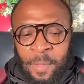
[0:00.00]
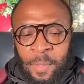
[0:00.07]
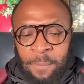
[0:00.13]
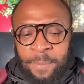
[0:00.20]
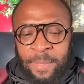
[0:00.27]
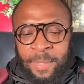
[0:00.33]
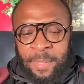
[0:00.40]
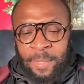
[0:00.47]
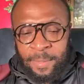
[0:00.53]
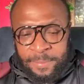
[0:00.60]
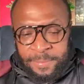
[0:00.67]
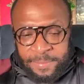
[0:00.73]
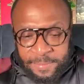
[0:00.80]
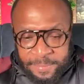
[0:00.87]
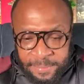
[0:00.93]

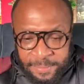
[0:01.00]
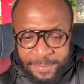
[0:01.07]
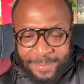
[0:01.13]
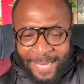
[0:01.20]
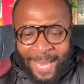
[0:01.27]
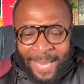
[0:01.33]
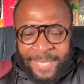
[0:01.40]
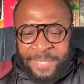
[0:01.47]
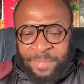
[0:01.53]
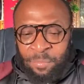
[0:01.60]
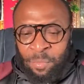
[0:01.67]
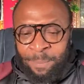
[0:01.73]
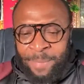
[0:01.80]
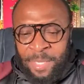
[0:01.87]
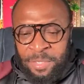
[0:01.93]
because society
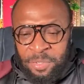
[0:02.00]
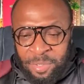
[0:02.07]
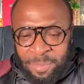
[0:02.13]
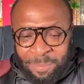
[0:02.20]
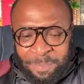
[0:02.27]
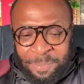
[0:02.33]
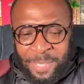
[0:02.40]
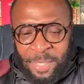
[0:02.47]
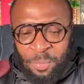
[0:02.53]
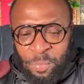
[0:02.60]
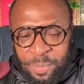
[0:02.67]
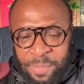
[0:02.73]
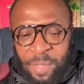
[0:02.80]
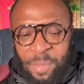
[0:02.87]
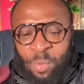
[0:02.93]
will make you compete
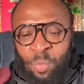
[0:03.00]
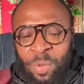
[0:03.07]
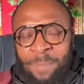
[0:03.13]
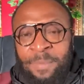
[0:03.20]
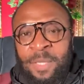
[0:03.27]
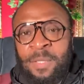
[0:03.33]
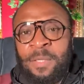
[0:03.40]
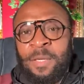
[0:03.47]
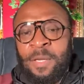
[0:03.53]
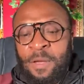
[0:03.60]
with other women